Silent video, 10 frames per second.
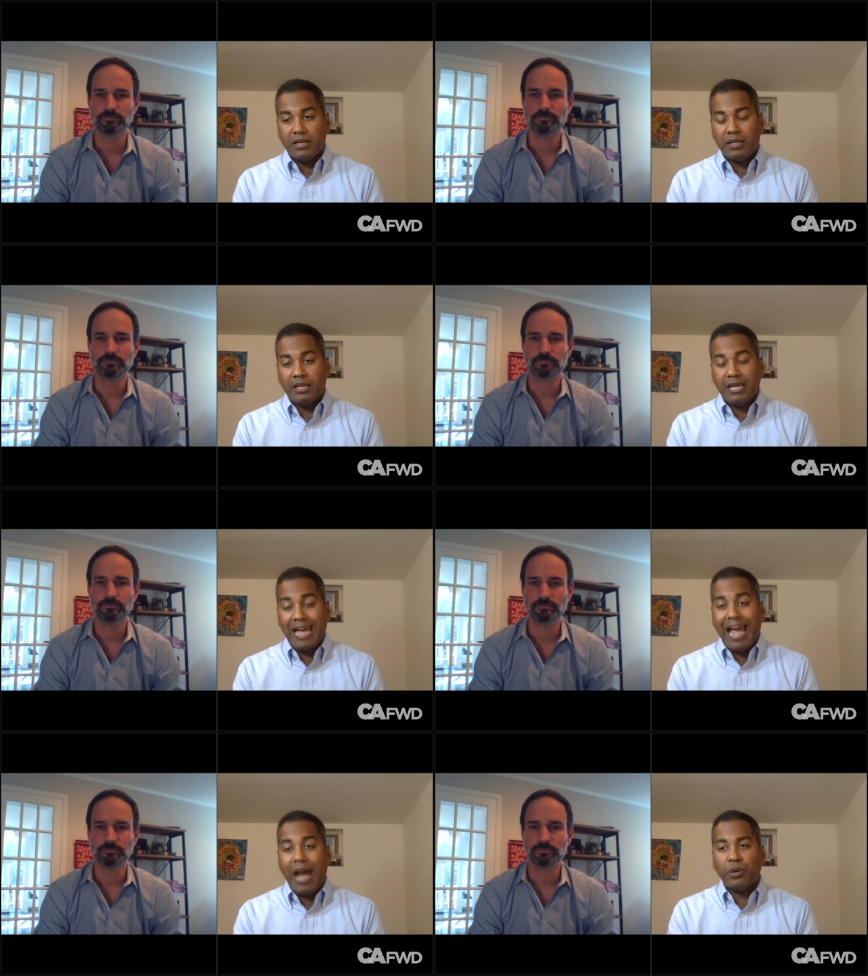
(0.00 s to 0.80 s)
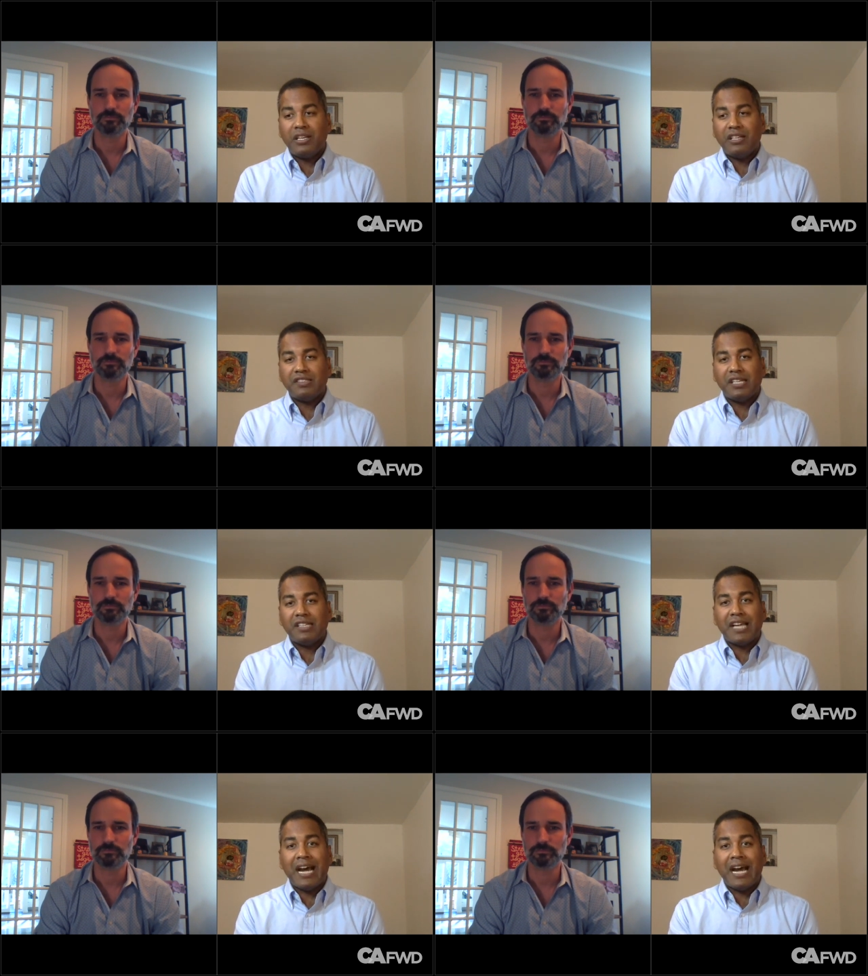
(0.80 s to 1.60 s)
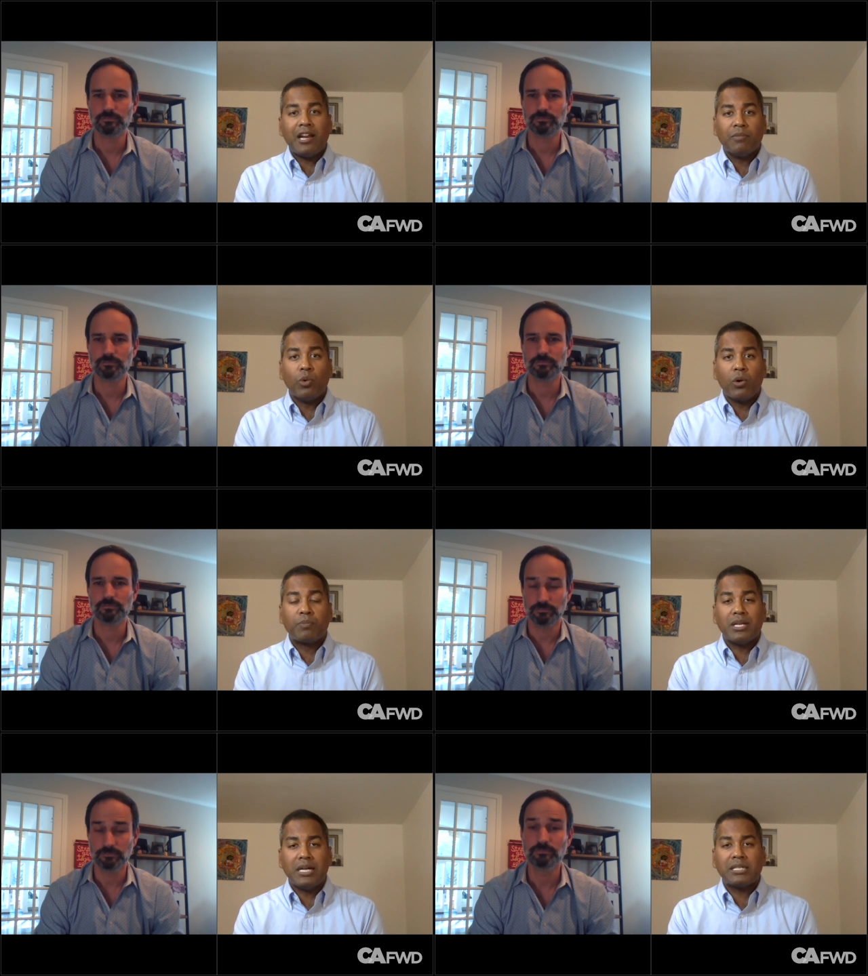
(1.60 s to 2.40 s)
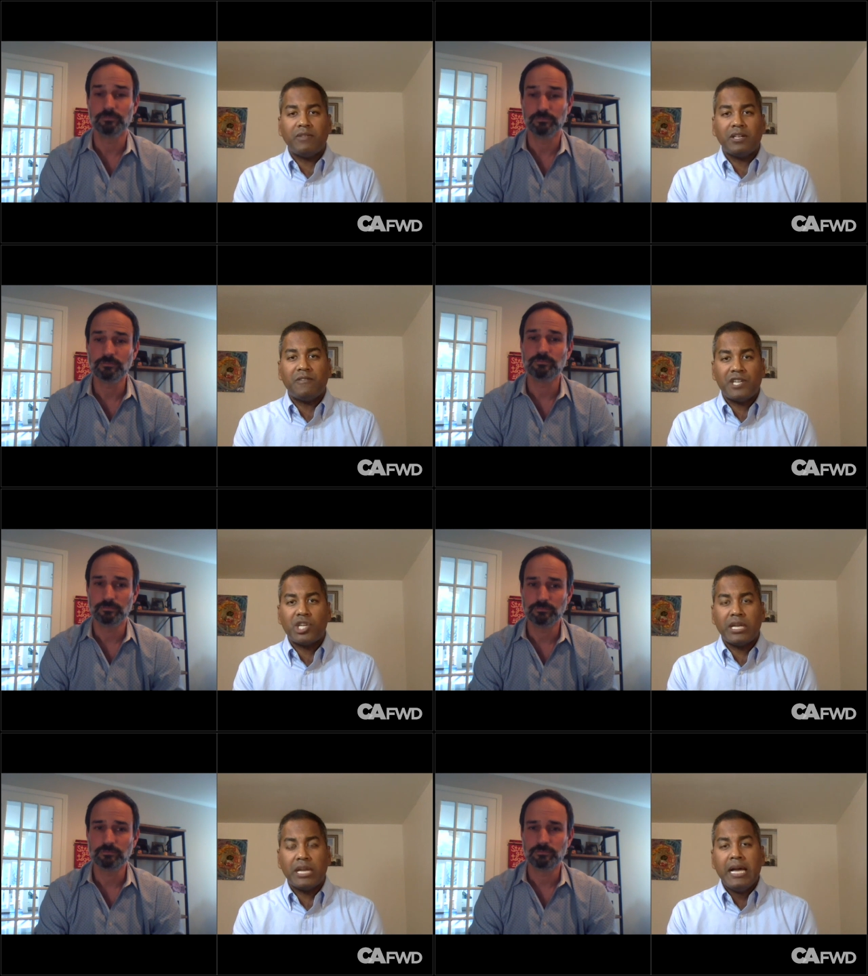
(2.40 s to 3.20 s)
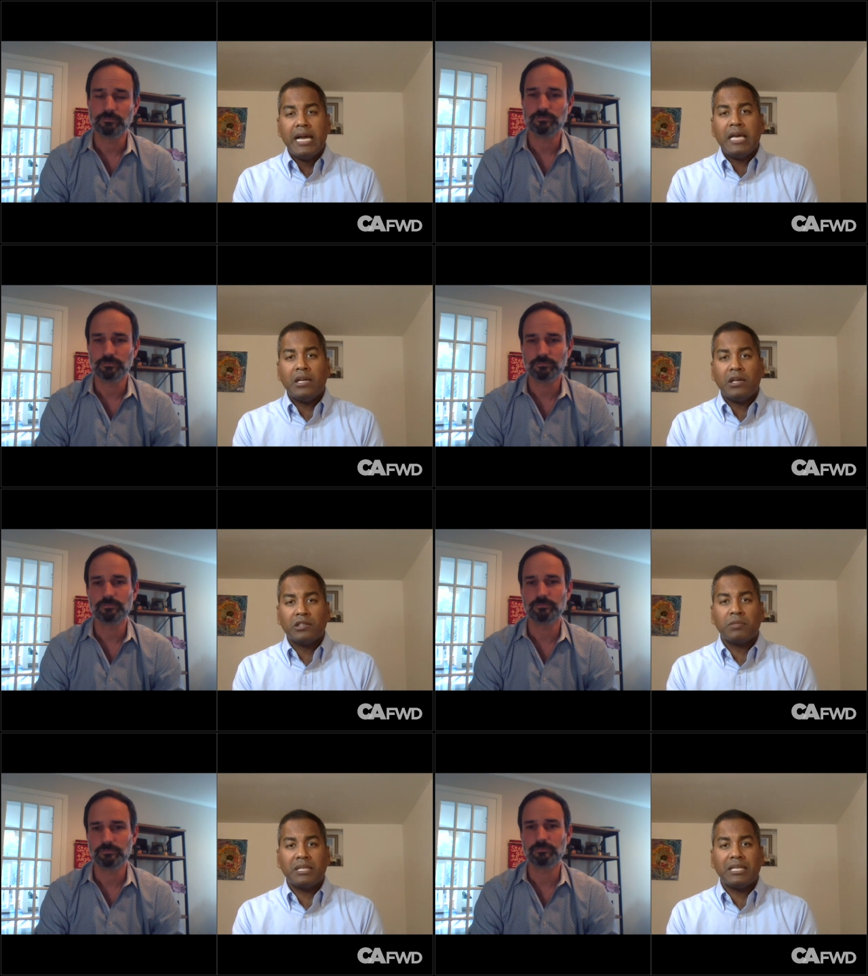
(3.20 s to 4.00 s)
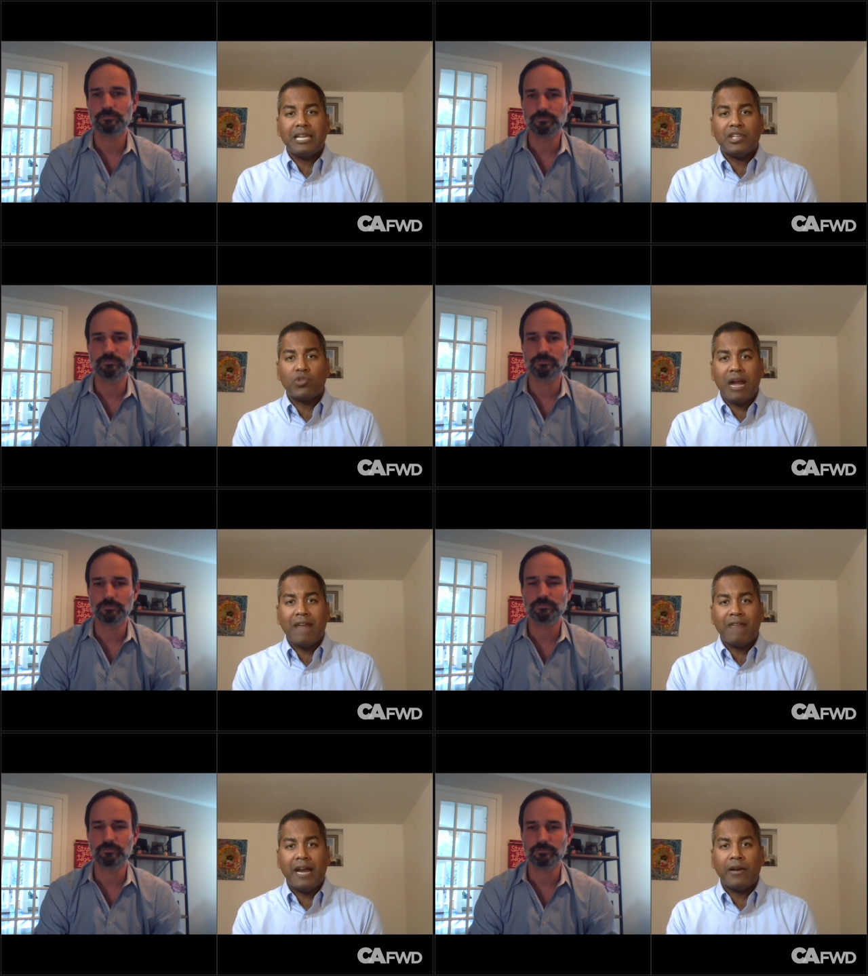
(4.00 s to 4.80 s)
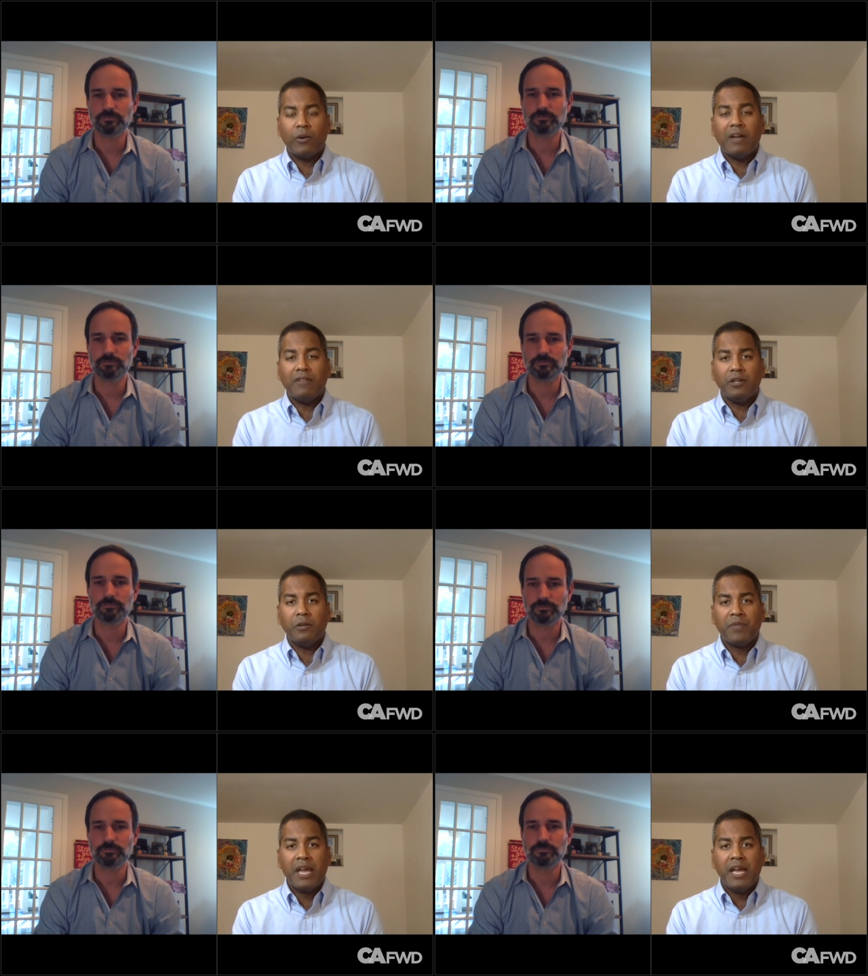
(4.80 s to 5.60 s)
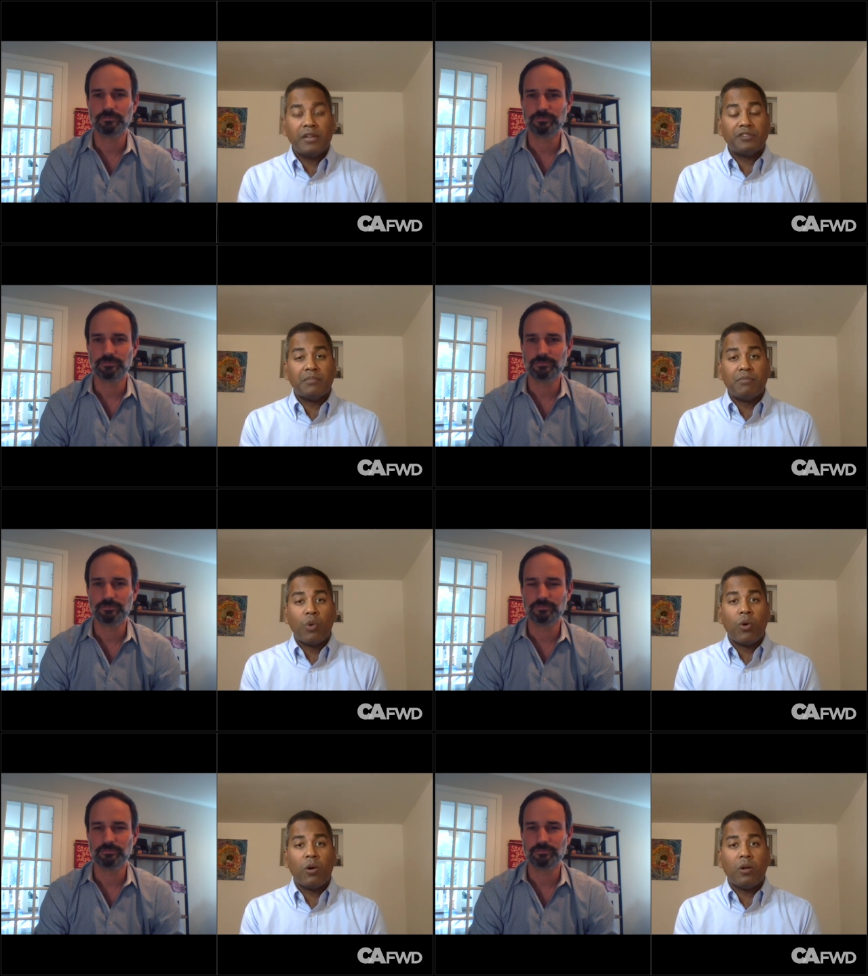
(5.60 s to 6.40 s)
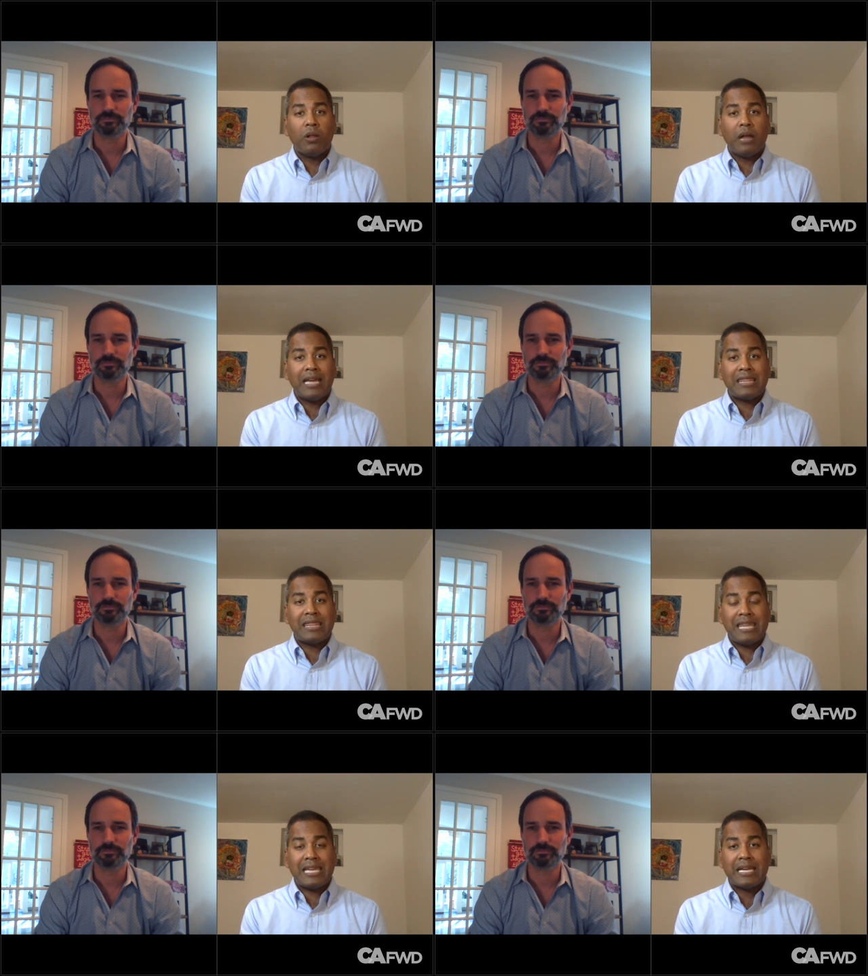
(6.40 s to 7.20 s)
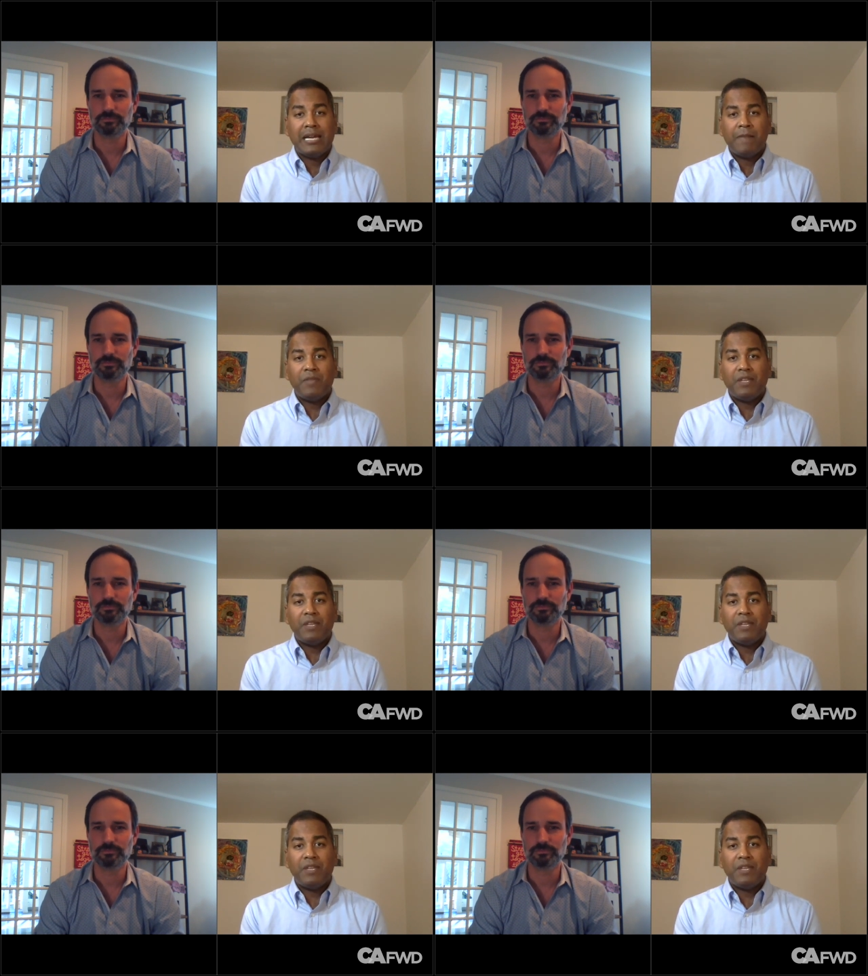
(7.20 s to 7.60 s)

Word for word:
Speaker 1: the, the output is, is higher more productive and efficient and ultimately they drive higher revenue there's a moral i think